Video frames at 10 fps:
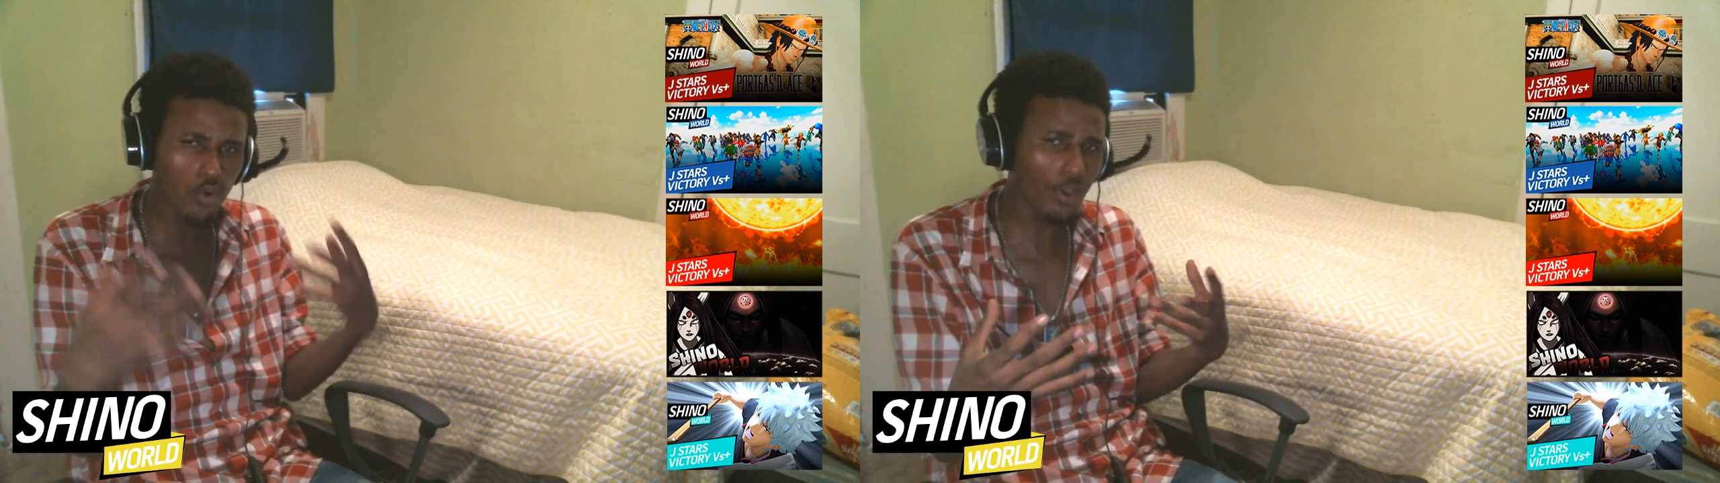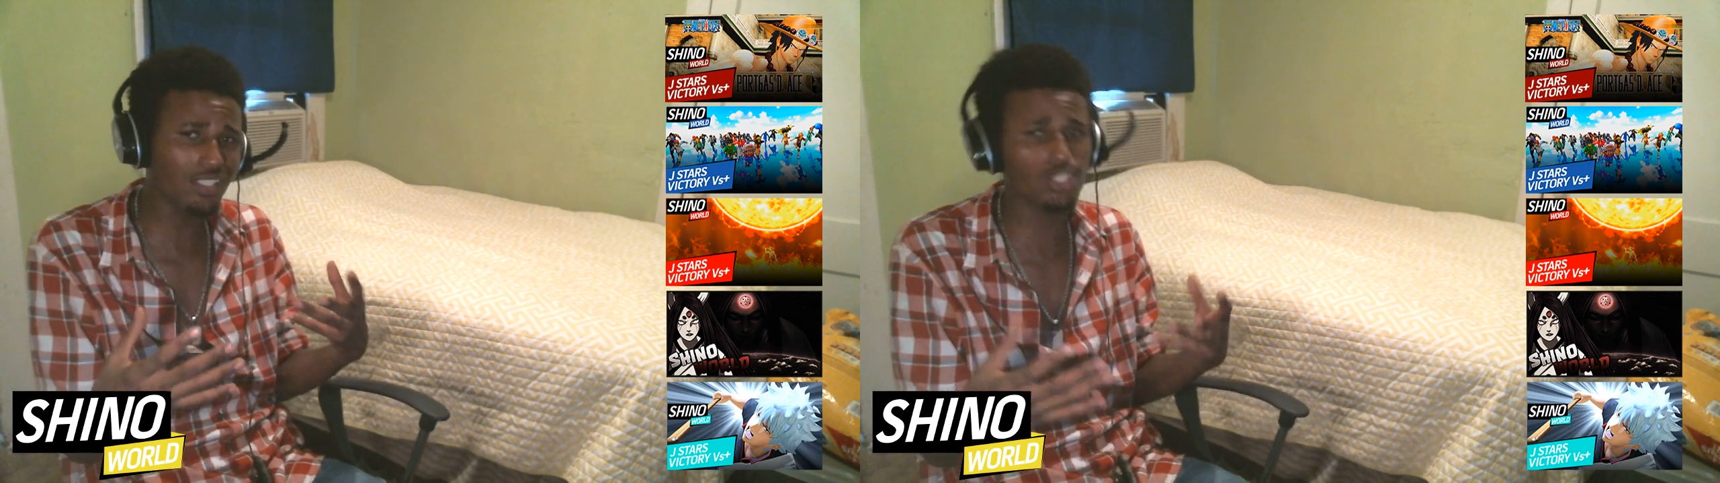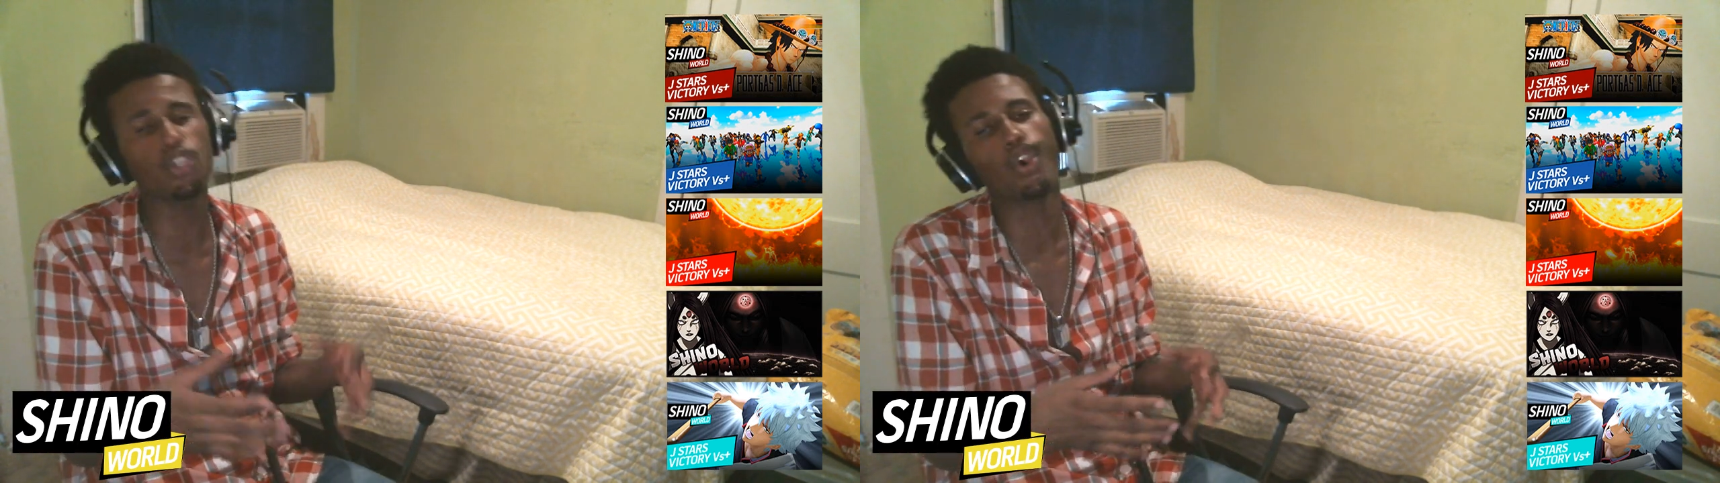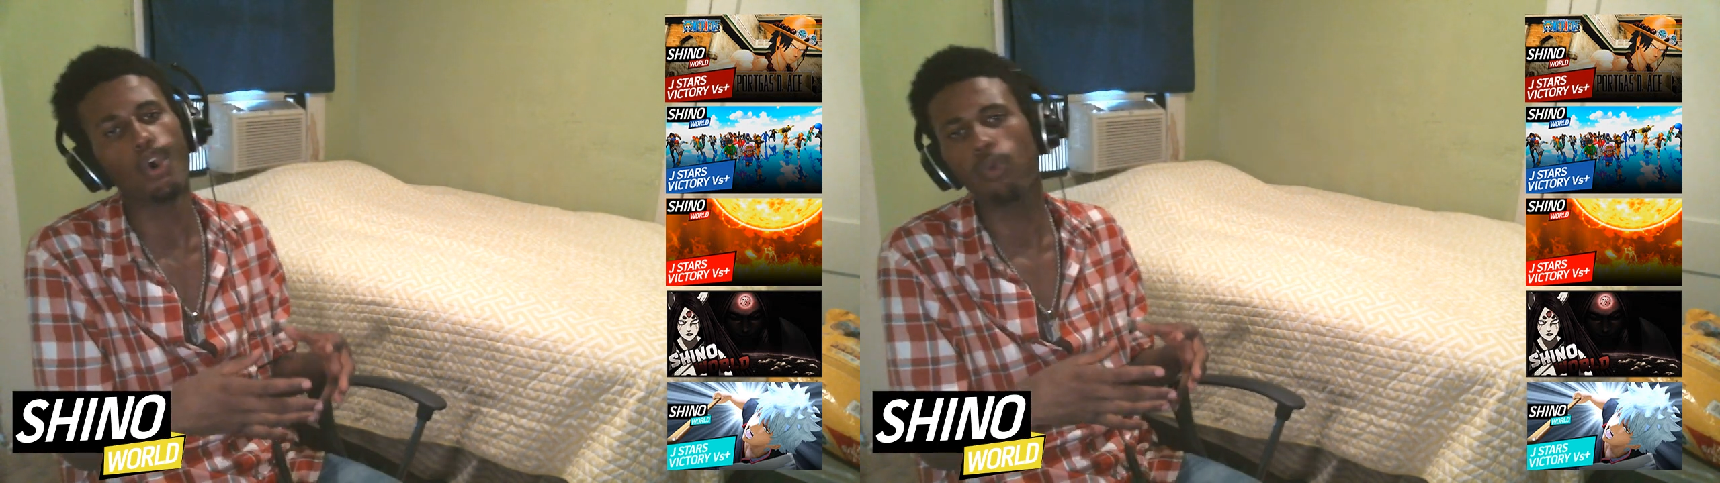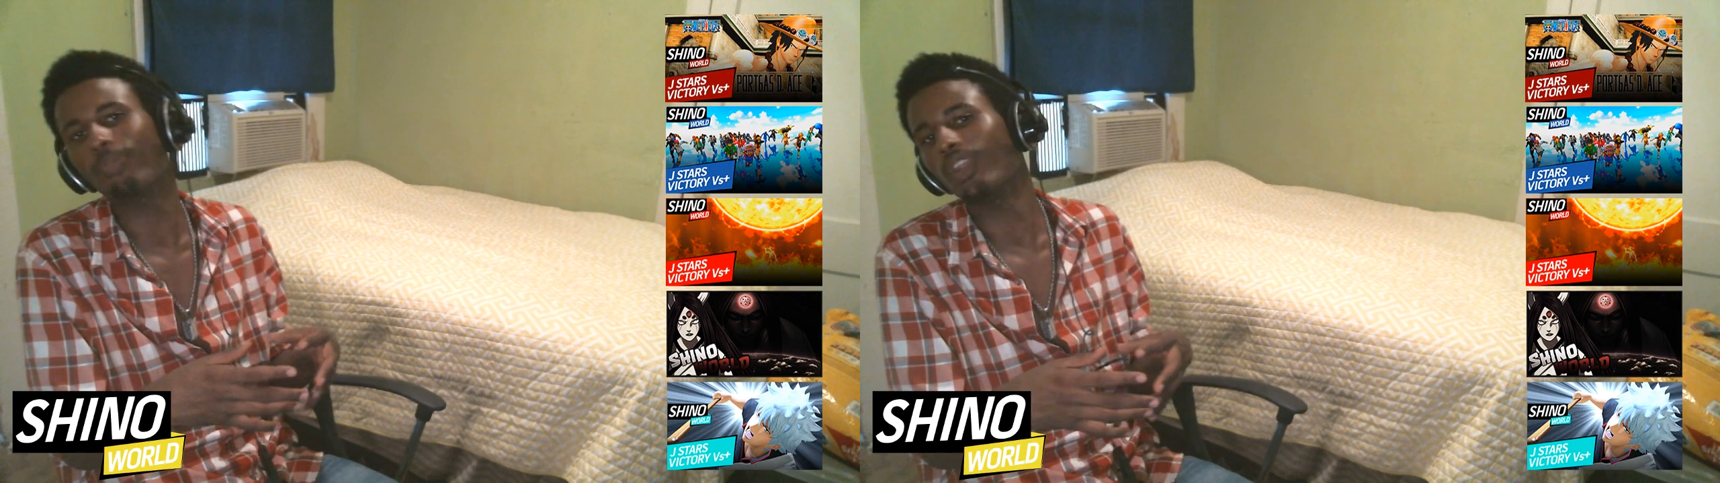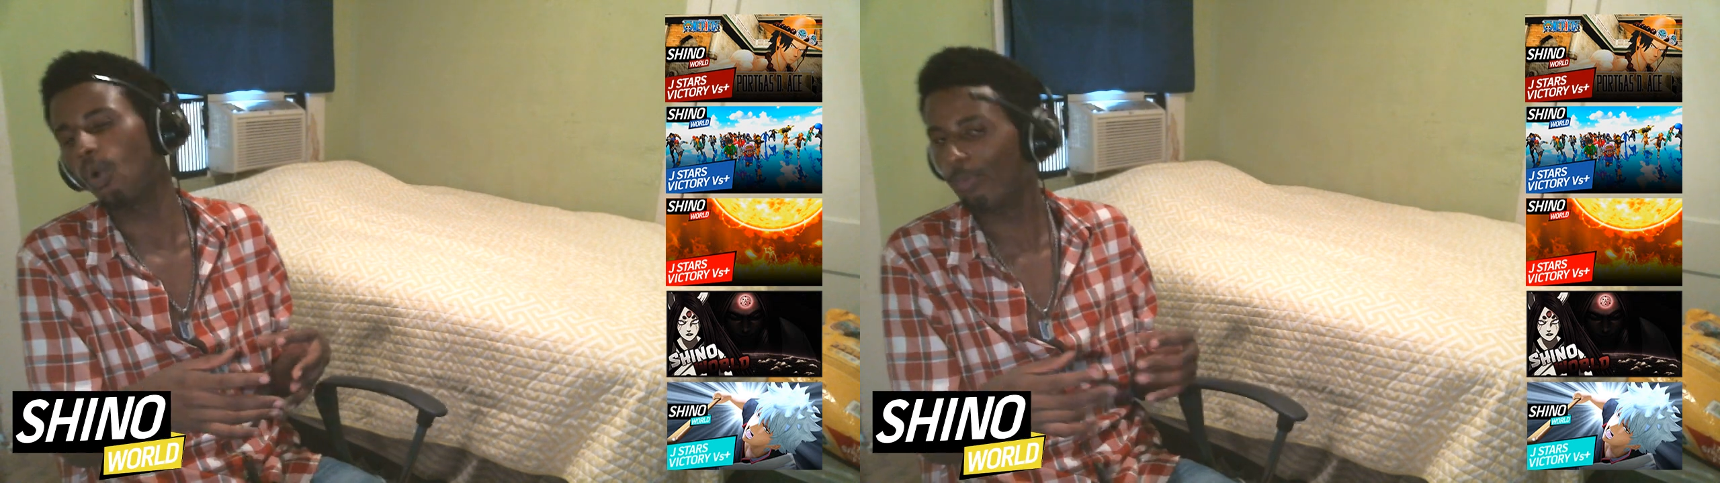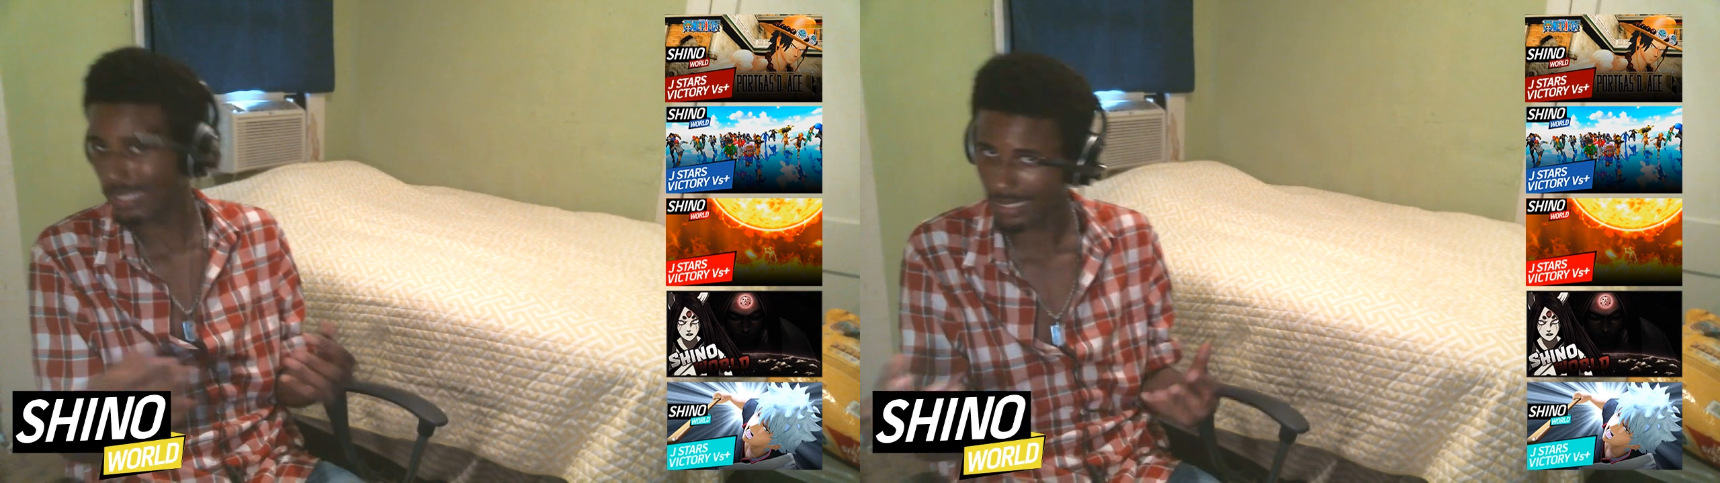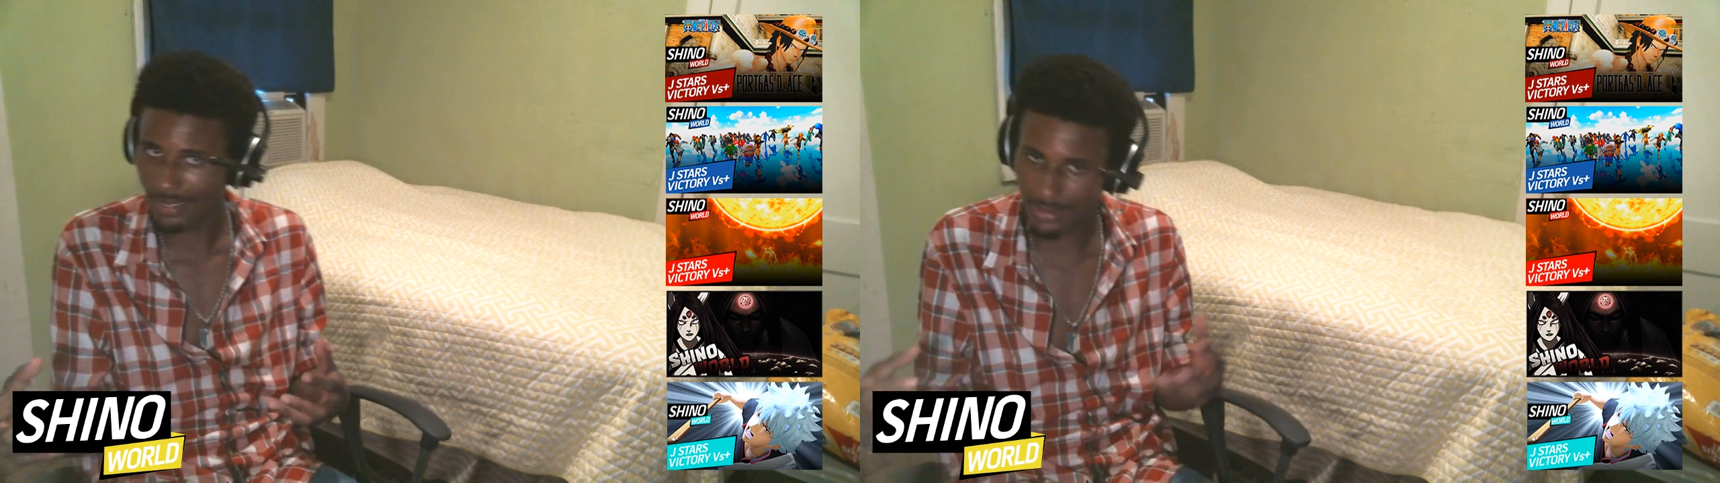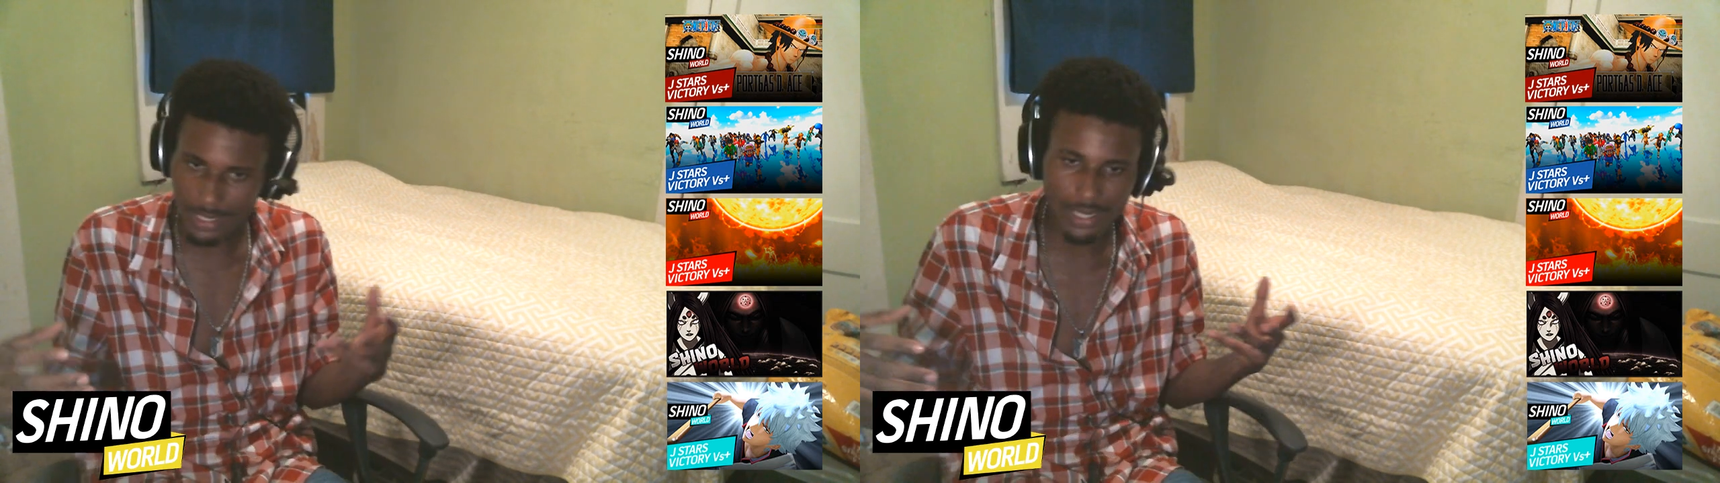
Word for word: voice your open opinions